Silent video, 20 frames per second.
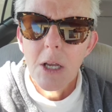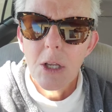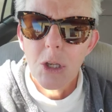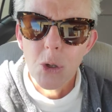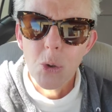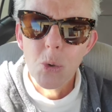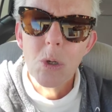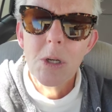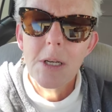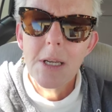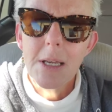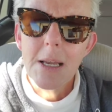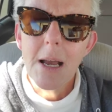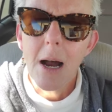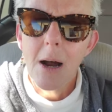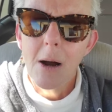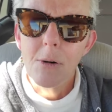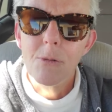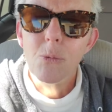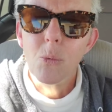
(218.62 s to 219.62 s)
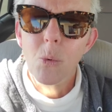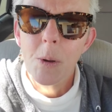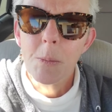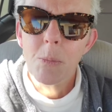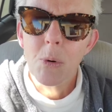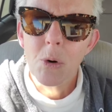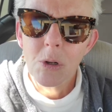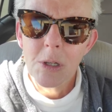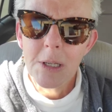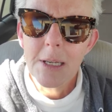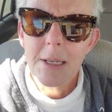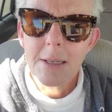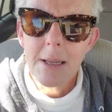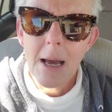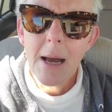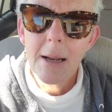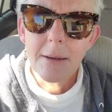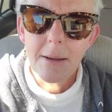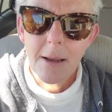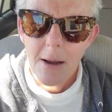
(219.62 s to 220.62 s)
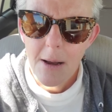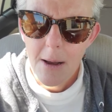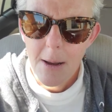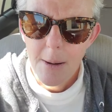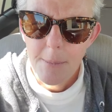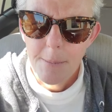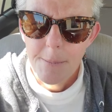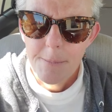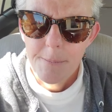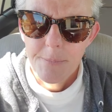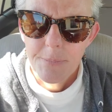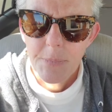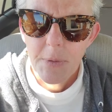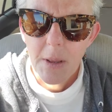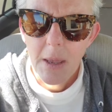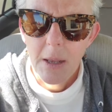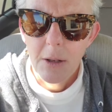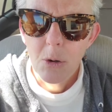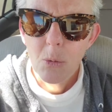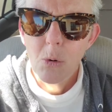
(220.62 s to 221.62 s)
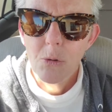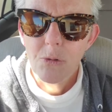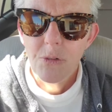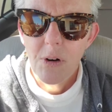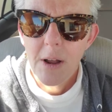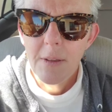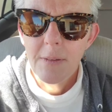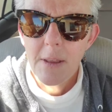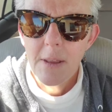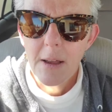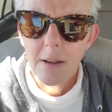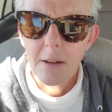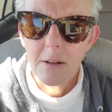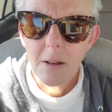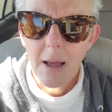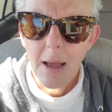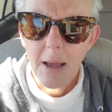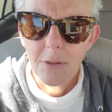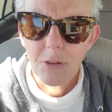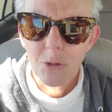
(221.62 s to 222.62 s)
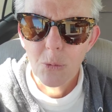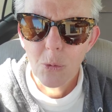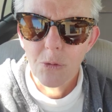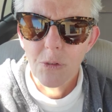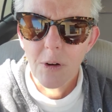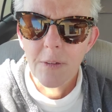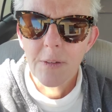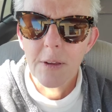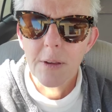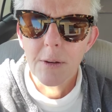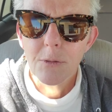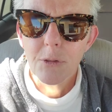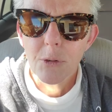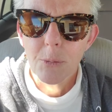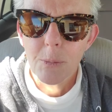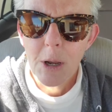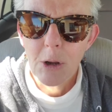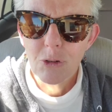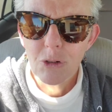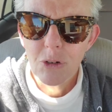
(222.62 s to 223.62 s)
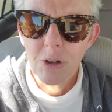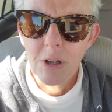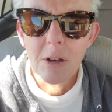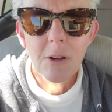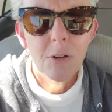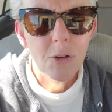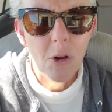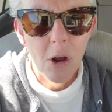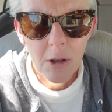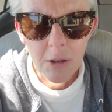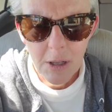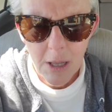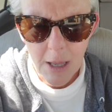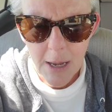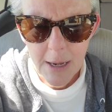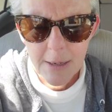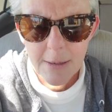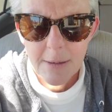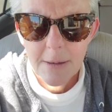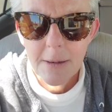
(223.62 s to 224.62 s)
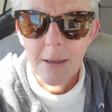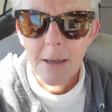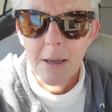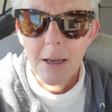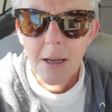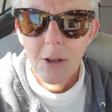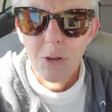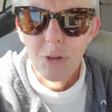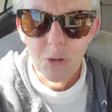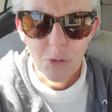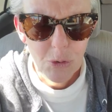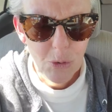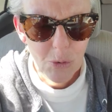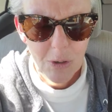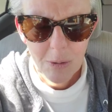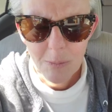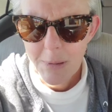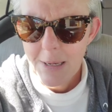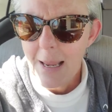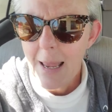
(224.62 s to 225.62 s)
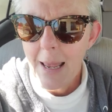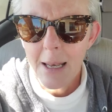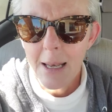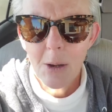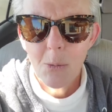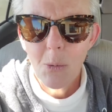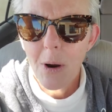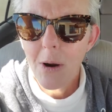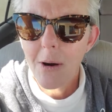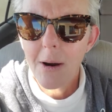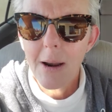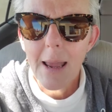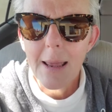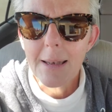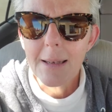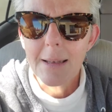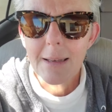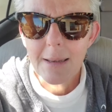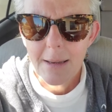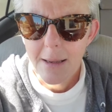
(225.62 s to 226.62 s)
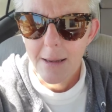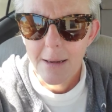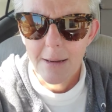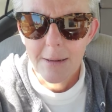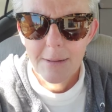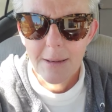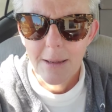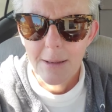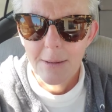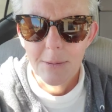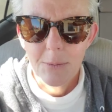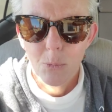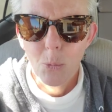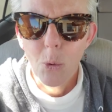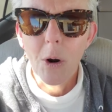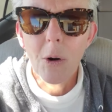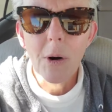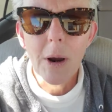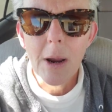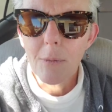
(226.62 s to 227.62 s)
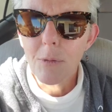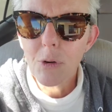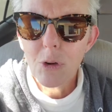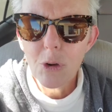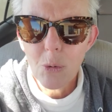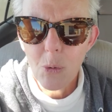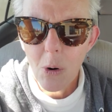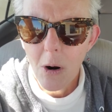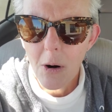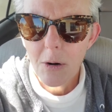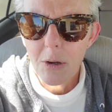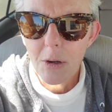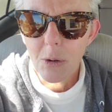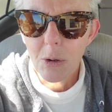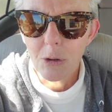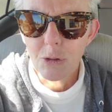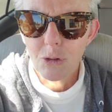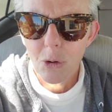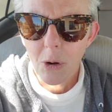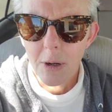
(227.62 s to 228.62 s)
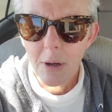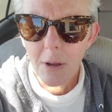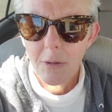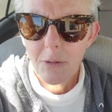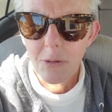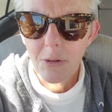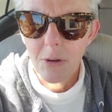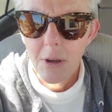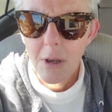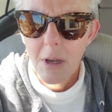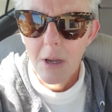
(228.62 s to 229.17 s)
Unityofwimberley.com. And you will find that class. You will find the information. It is online, so you can be anywhere at, uh, at wherever you are. You can join us.